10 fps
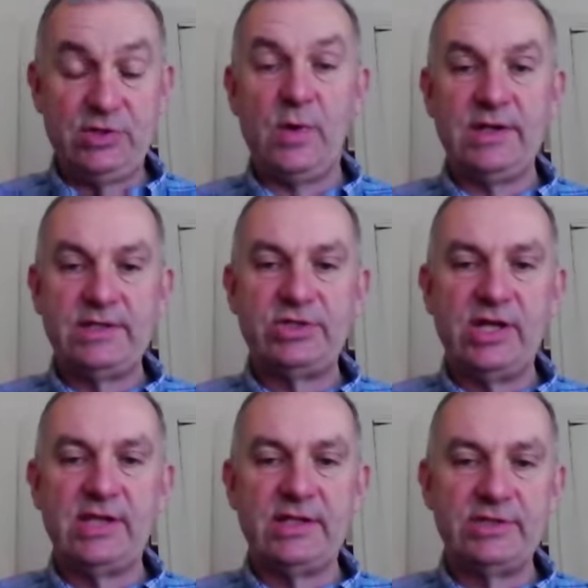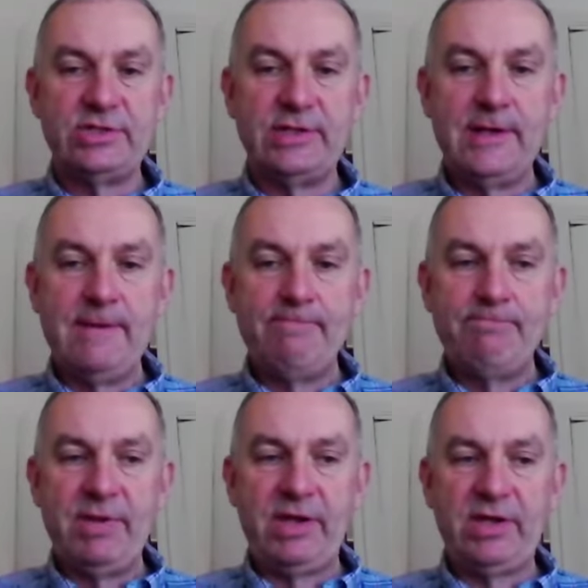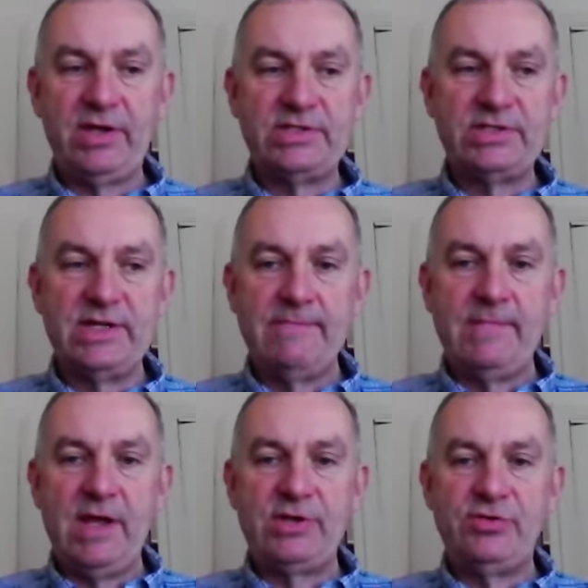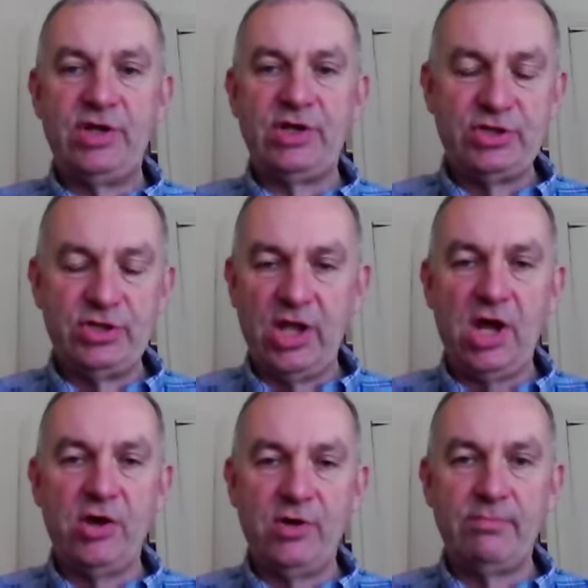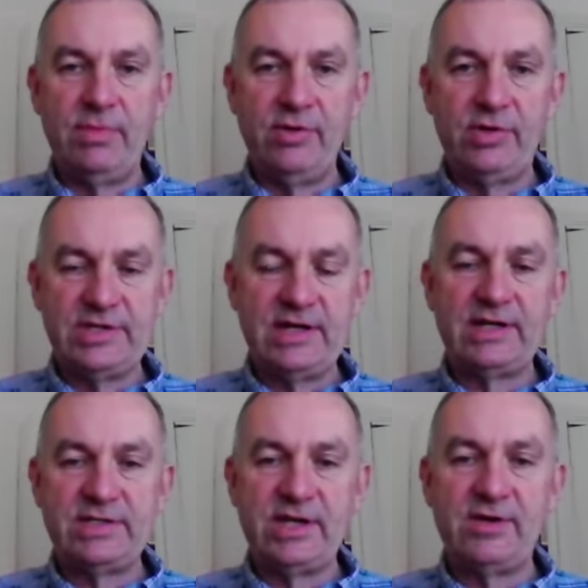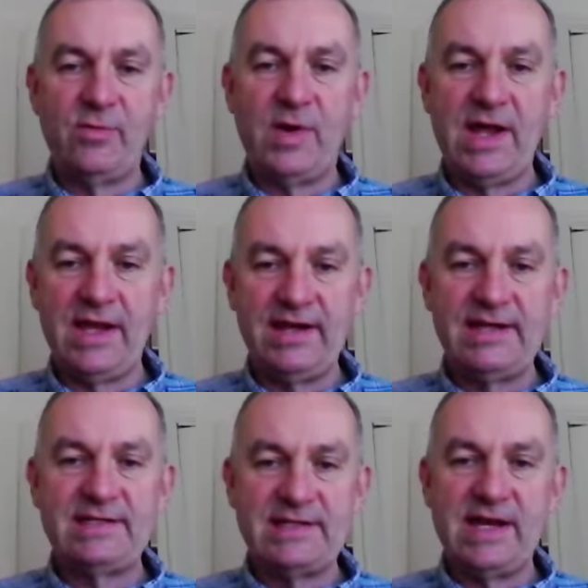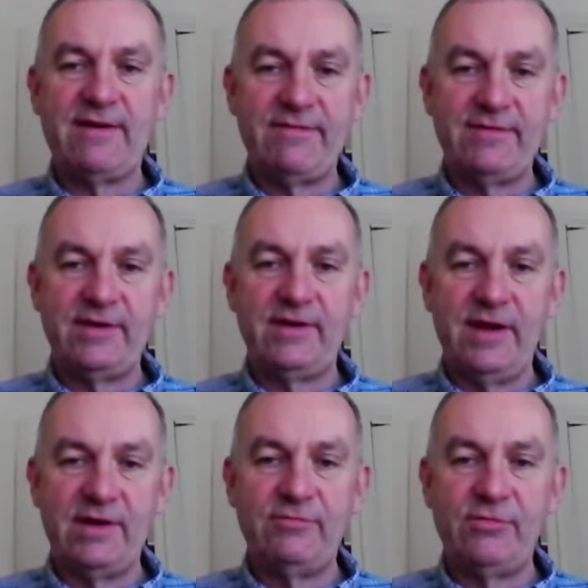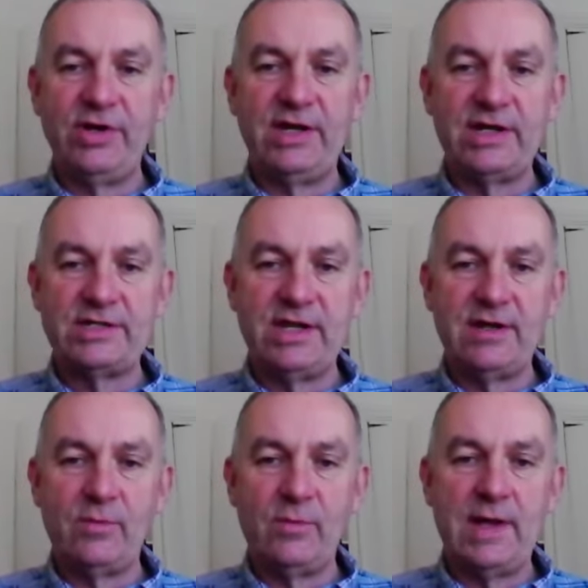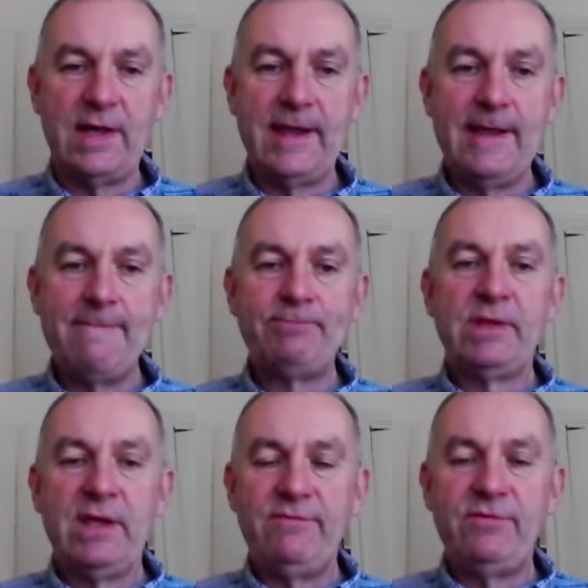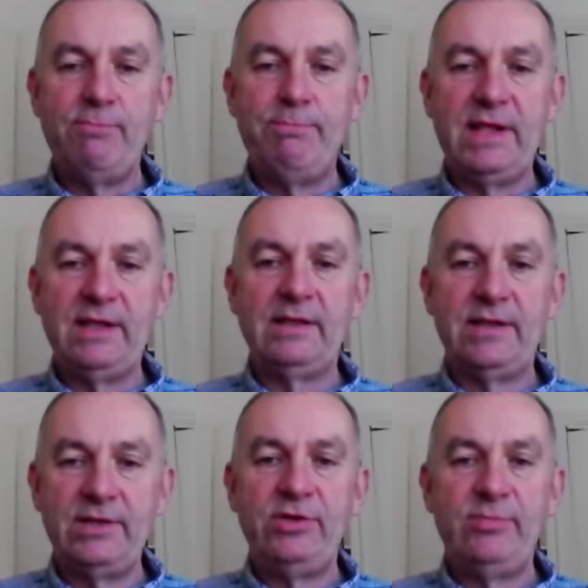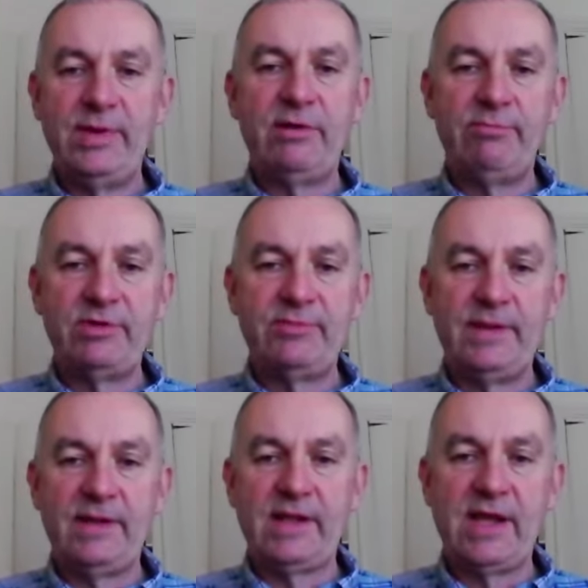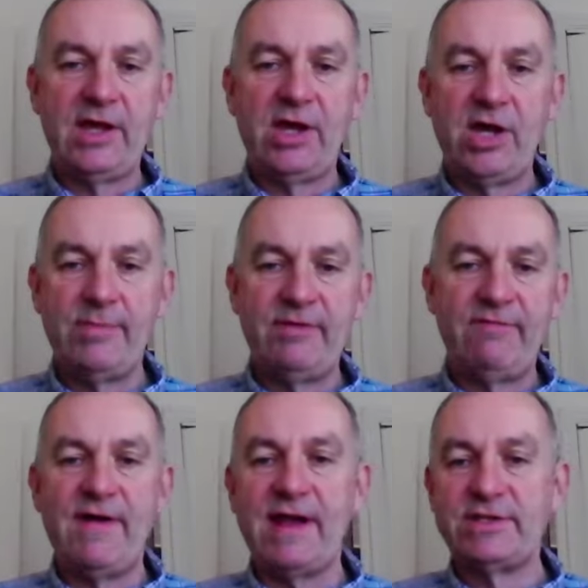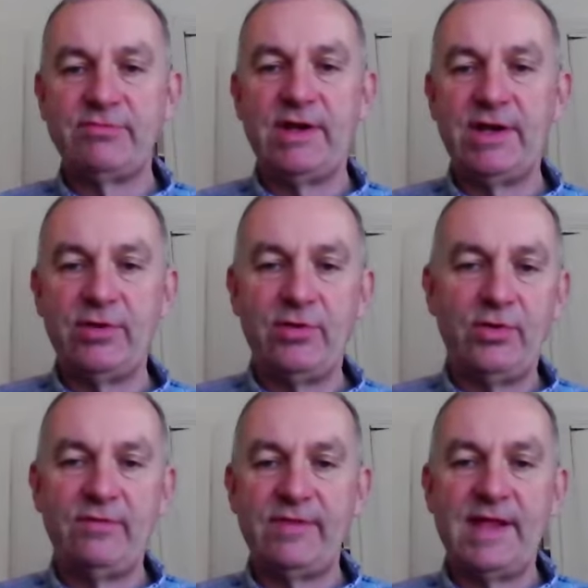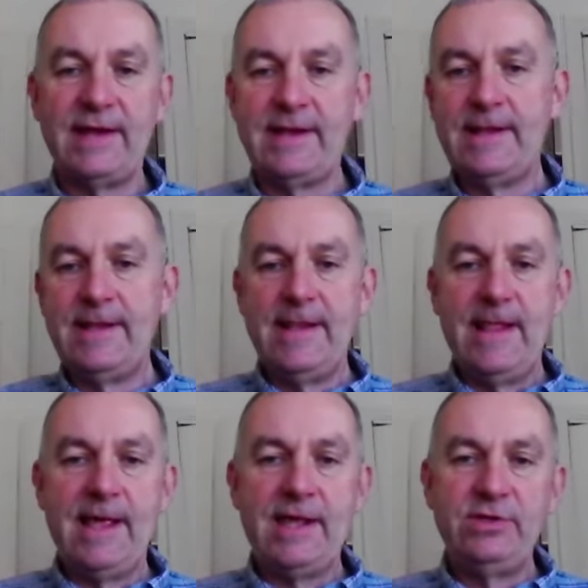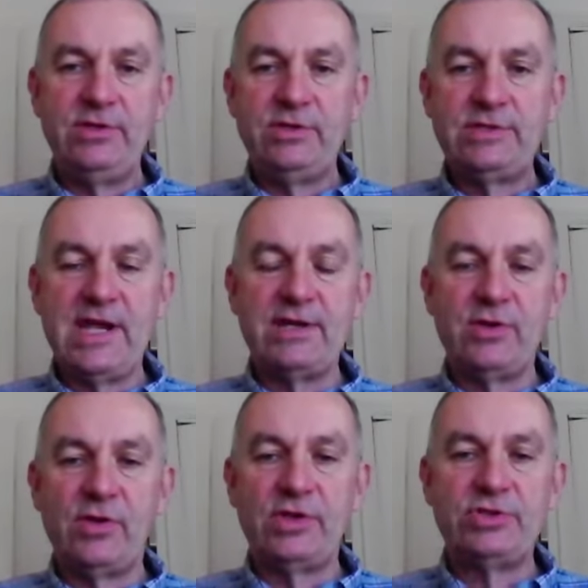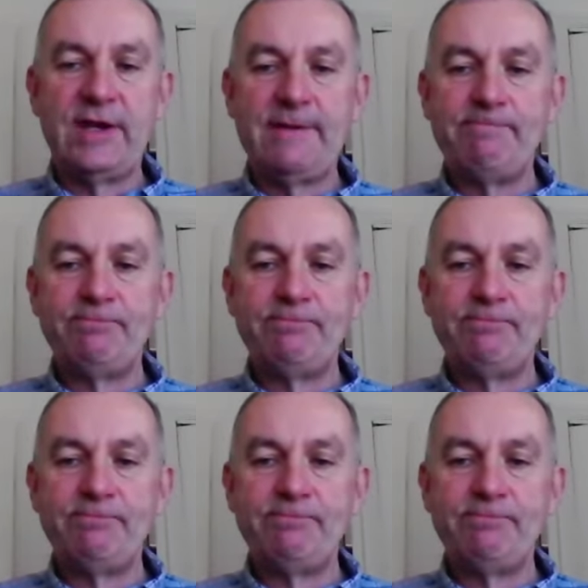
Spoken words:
quite a challenge, because a traditional home looks in a certain way and is staffed and run in a certain way. If you build a new purpose-built care home and factor in all of that technology